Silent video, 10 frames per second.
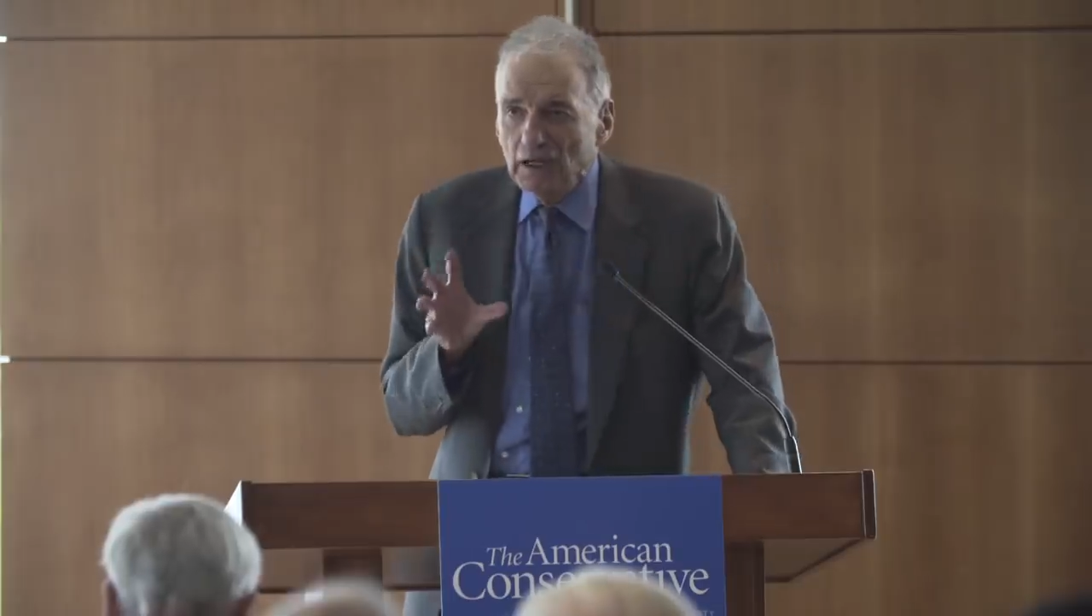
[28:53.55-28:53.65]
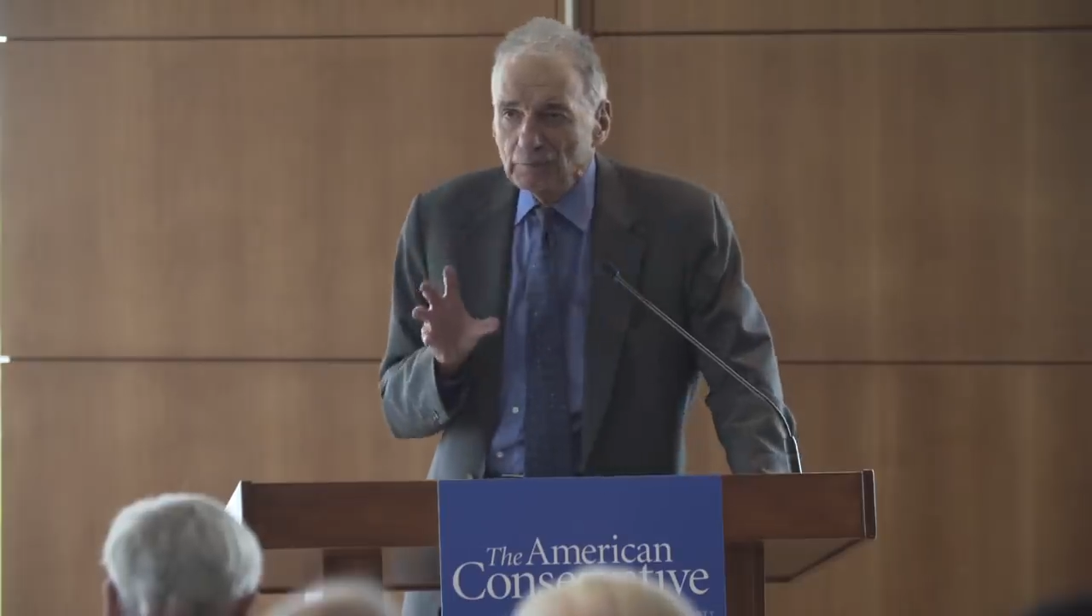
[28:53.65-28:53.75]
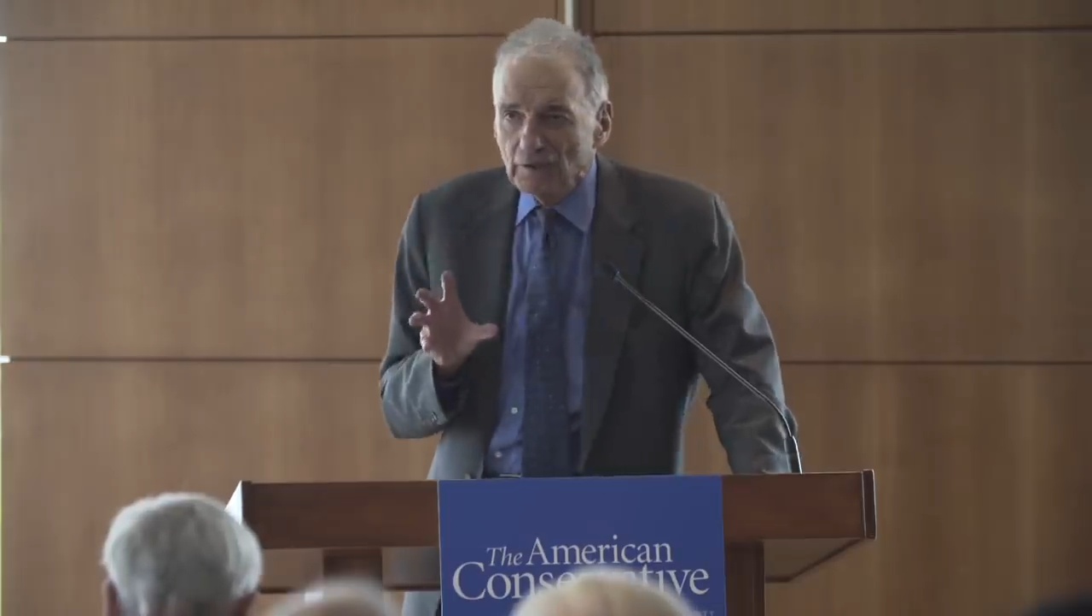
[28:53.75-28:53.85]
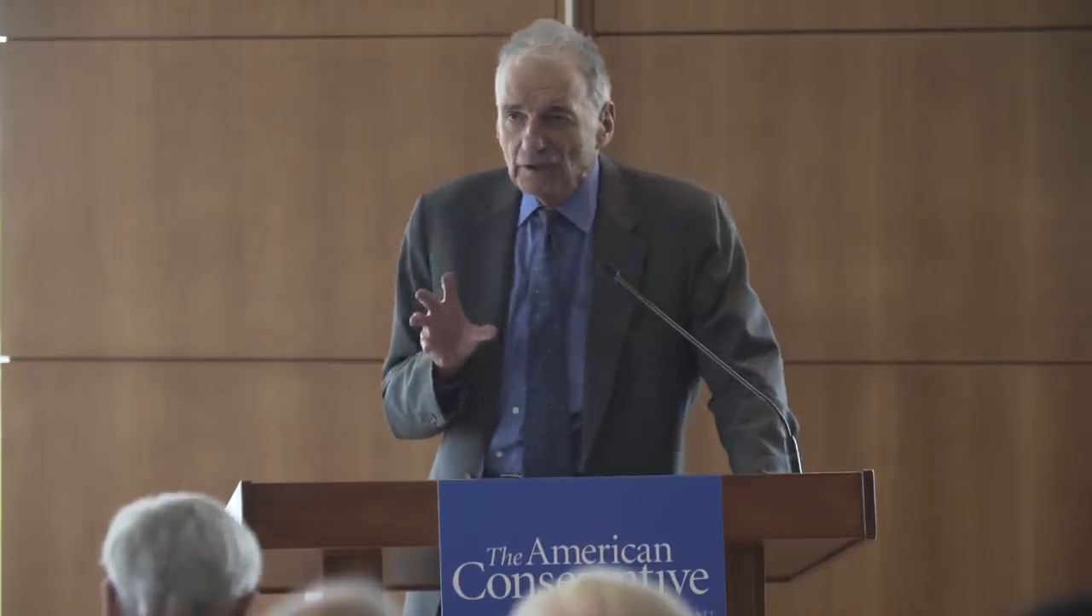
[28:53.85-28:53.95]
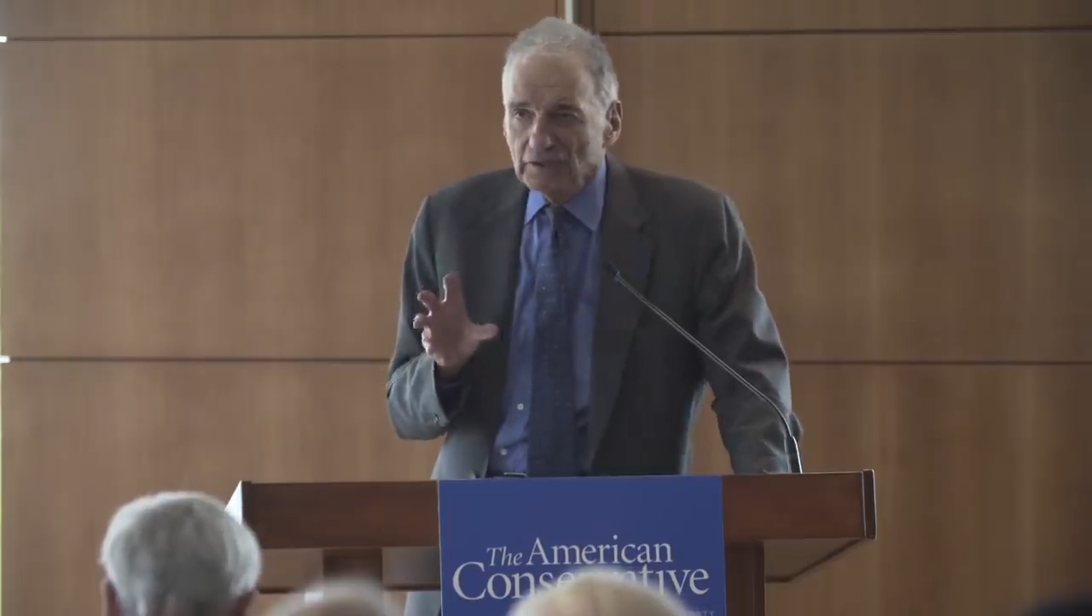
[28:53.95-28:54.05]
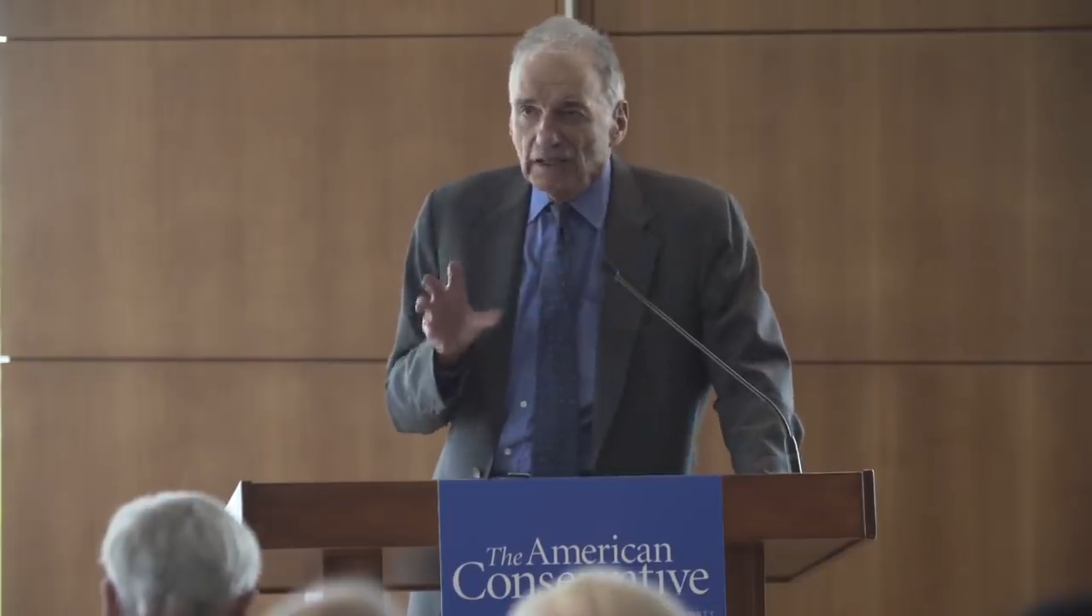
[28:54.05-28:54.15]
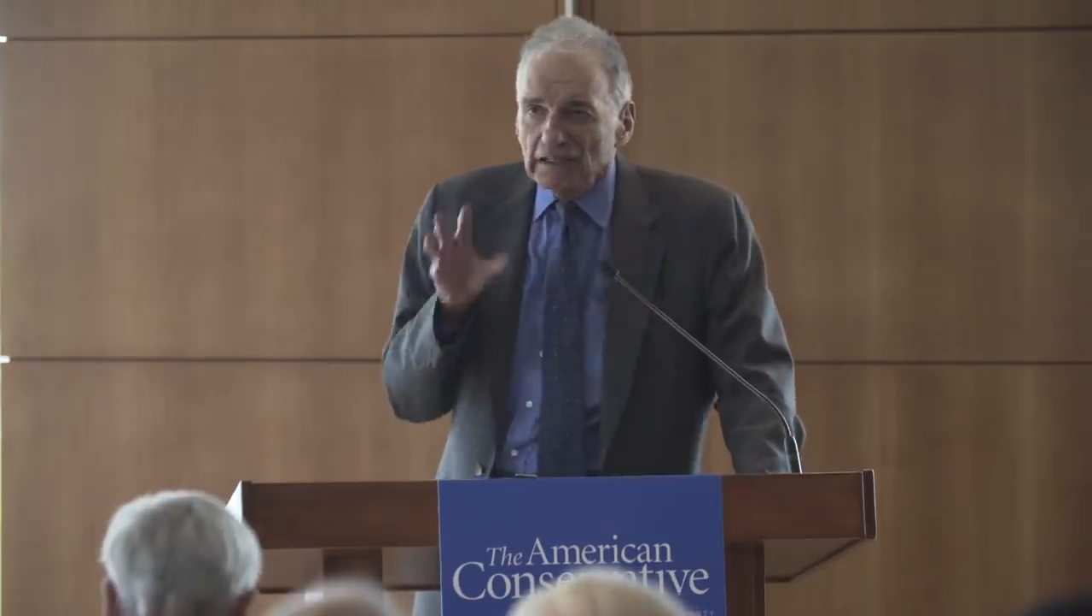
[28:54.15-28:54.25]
complex